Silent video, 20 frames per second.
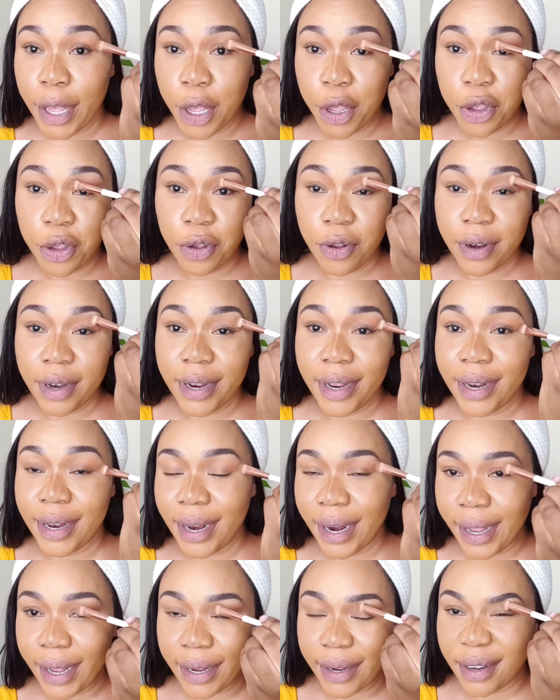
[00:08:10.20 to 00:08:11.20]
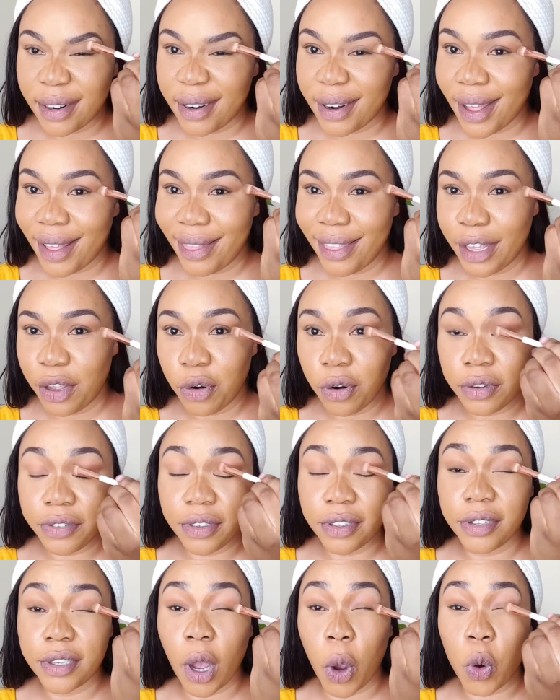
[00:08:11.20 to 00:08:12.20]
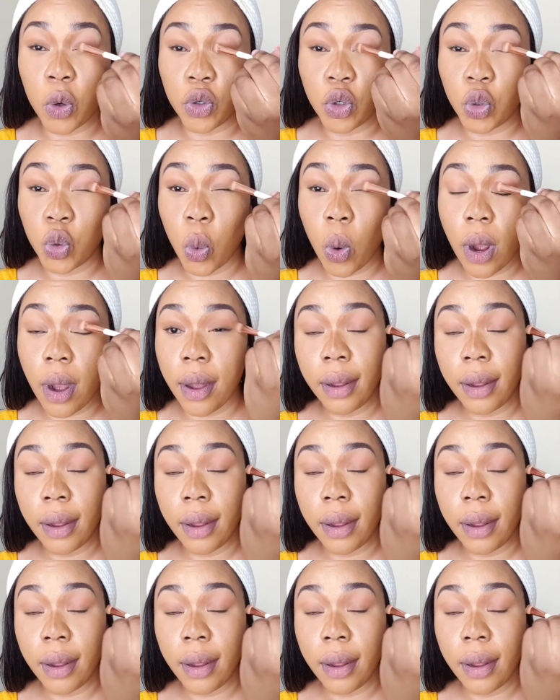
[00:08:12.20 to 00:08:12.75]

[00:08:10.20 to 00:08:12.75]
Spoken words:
you did like nothing, it's just a contour.